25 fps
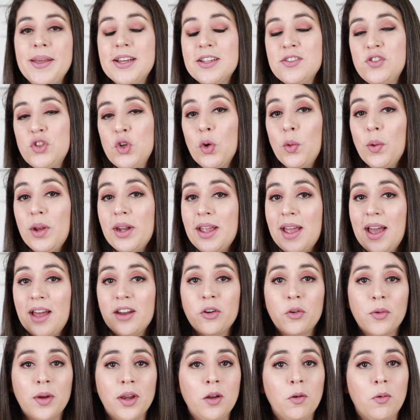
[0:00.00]
Because you already
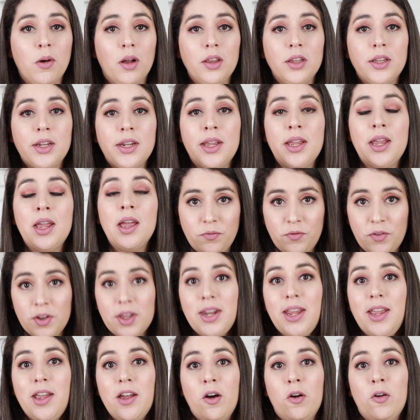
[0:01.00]
had great quality
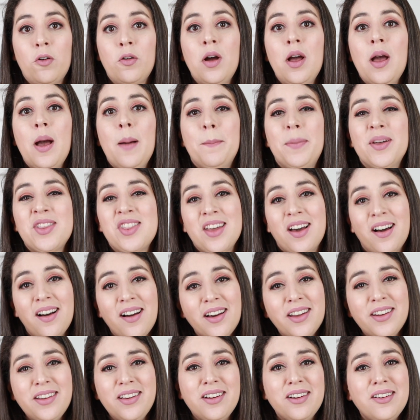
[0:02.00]
video, but the
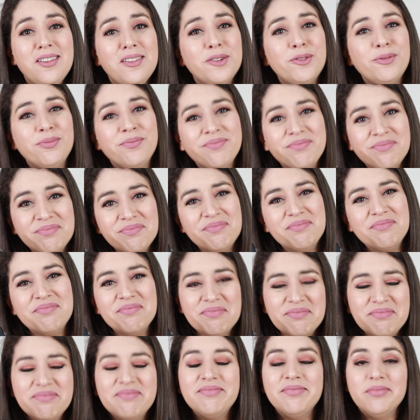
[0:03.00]
audio,
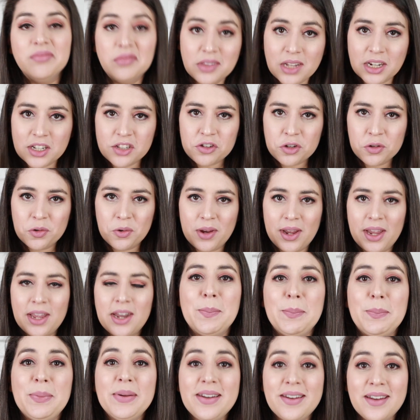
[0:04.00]
not too
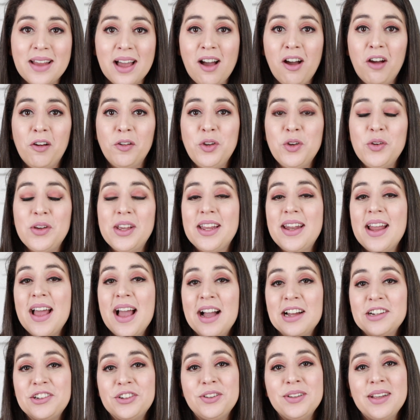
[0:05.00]
great. But now you can
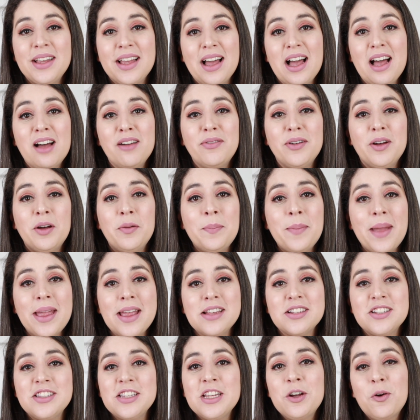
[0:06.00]
actually have
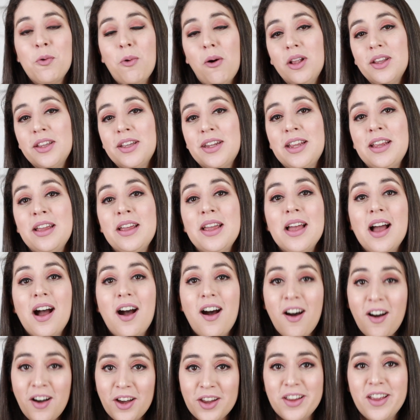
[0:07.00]
amazing quality
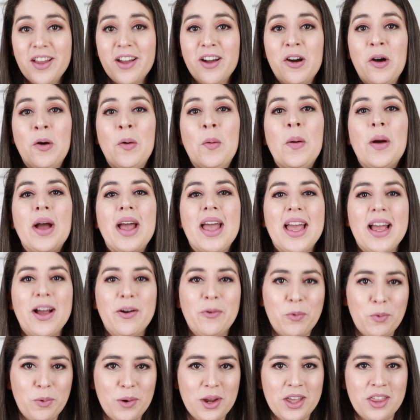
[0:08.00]
audio
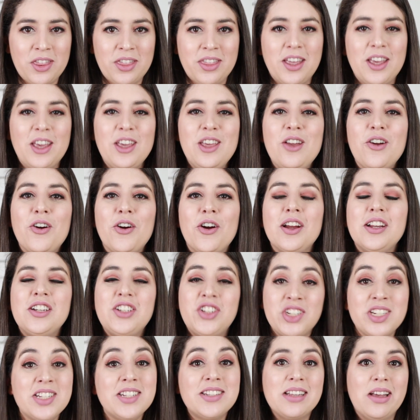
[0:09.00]
with your
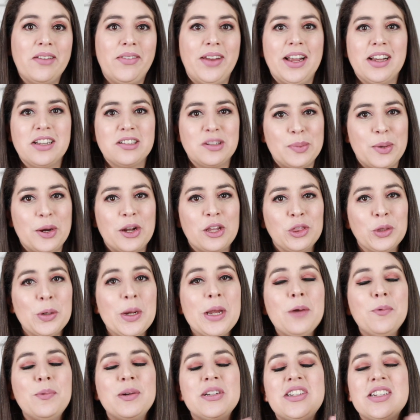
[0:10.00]
G seven X Mark
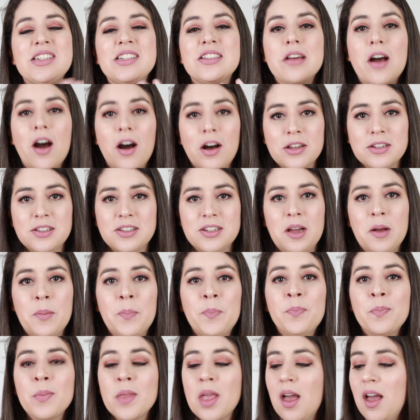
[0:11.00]
three, which is
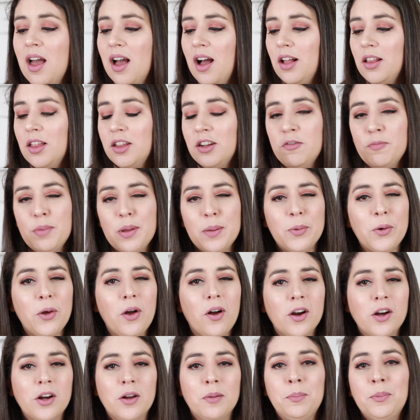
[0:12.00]
awesome. A lot of
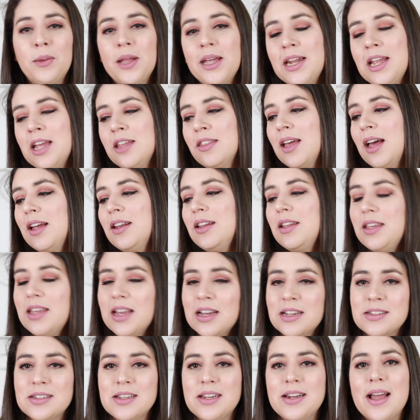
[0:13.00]
people are complaining that
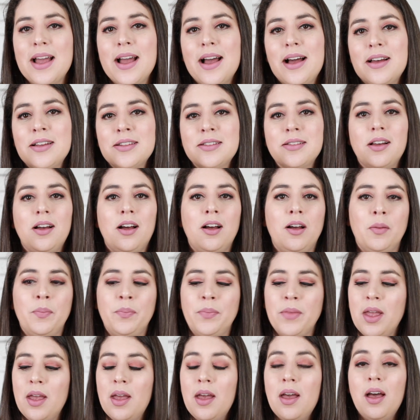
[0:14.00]
yes, it has
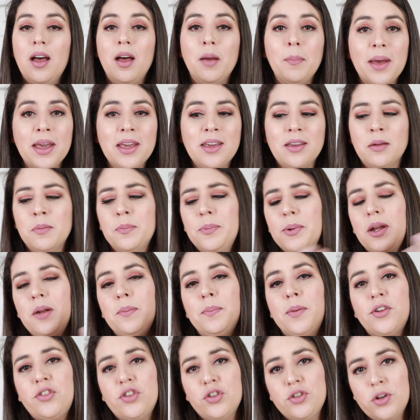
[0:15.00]
um, a mic
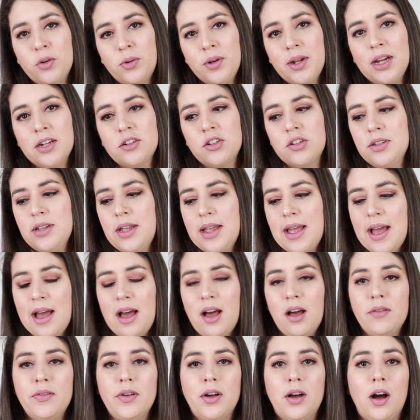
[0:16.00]
input, but you don't actually
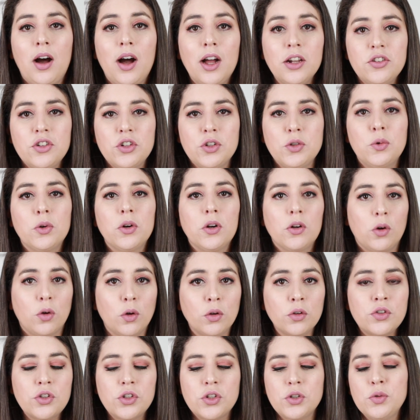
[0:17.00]
have a hot shoe or a
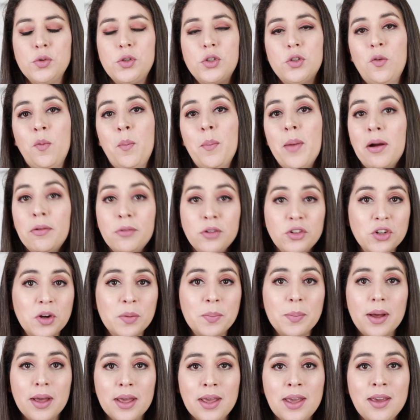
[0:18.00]
cold shoe to mount your
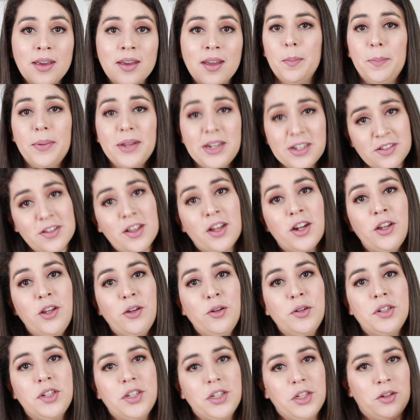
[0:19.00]
mic, but it's not a
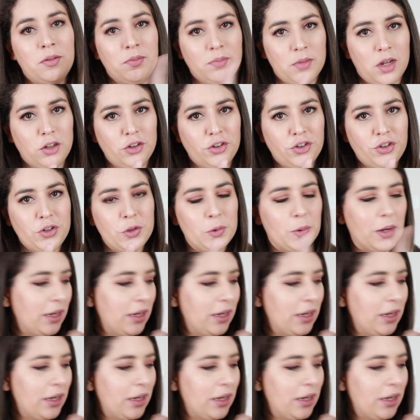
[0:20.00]
huge deal. I'll show you